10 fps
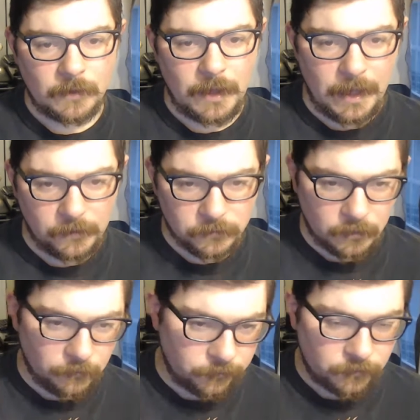as
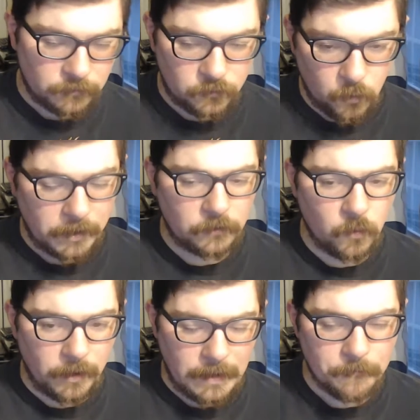of
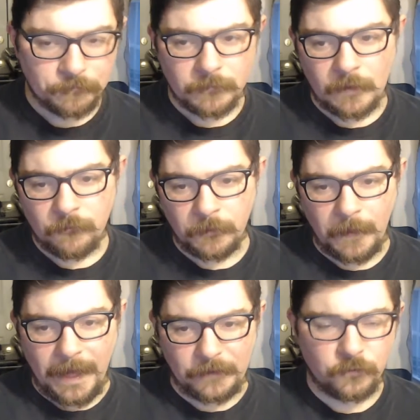2020. For the
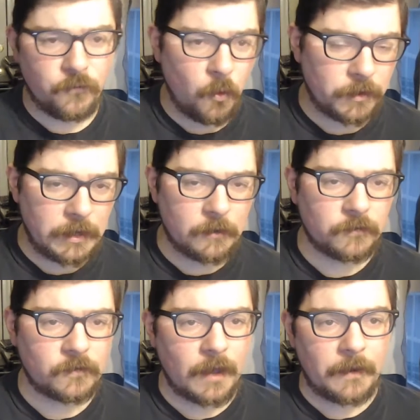last 4
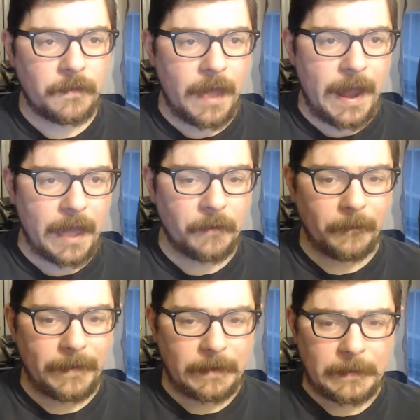years, it's gotten that
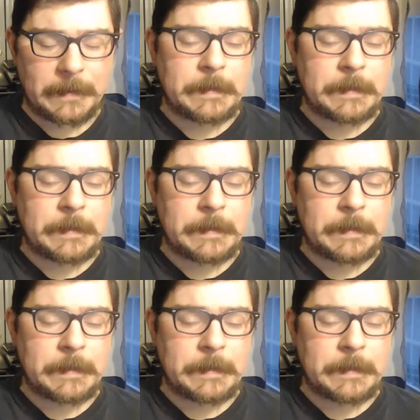accolade.